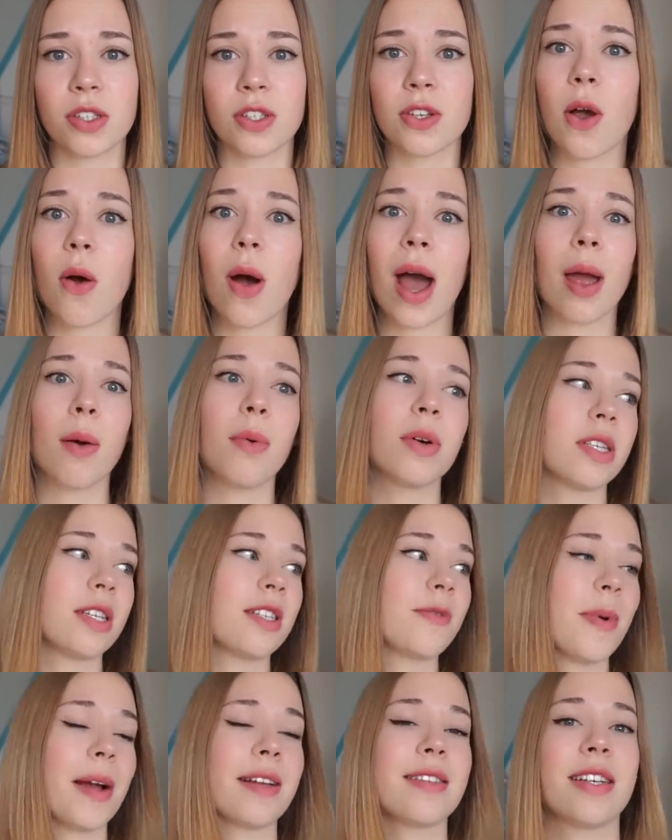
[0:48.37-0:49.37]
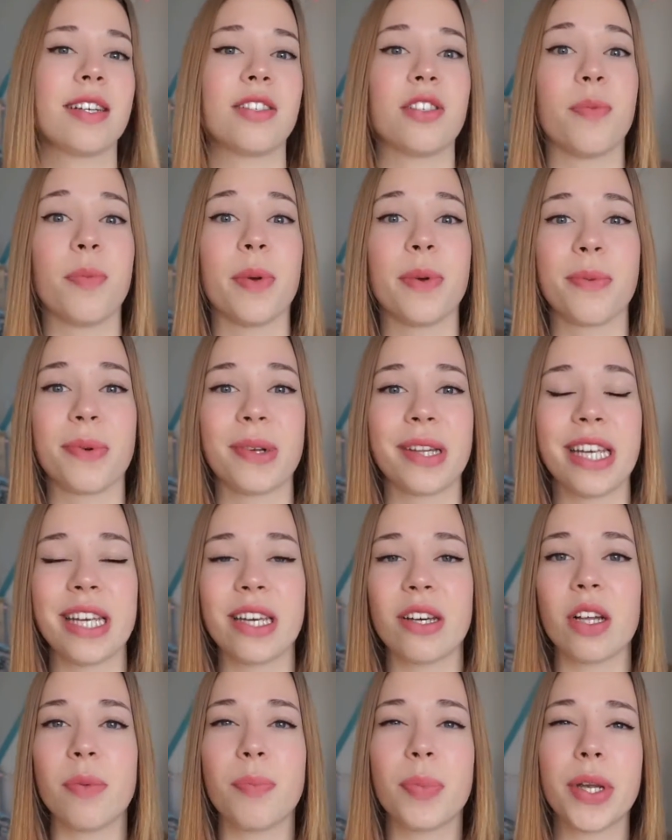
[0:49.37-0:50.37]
so I was expecting it to be really good,